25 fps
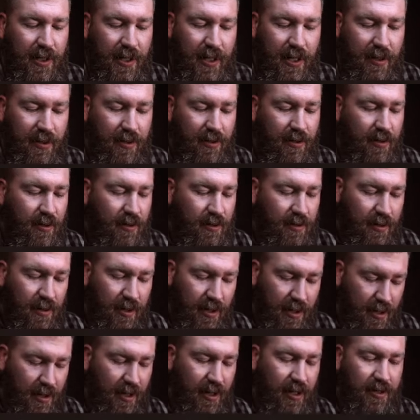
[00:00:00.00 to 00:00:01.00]
together.
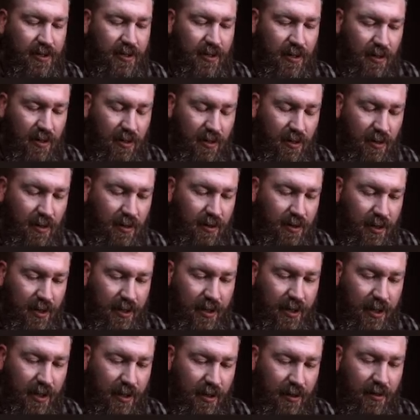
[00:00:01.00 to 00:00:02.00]
It's all
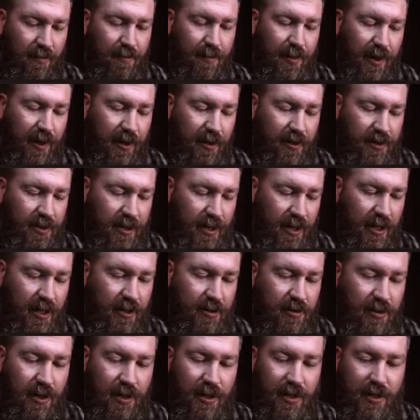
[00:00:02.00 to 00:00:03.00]
done here. Peterson
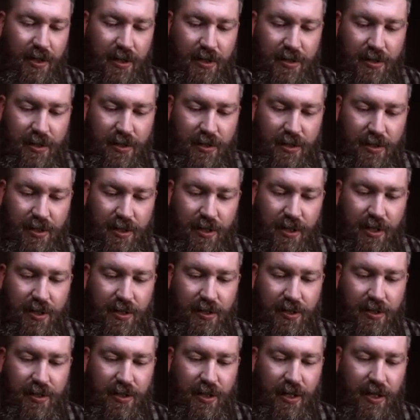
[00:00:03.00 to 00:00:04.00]
Heat Treat does his
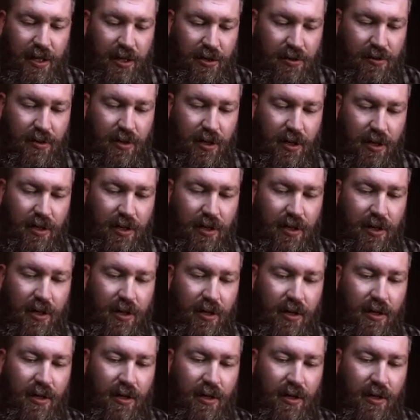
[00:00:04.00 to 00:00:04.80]
heat treat.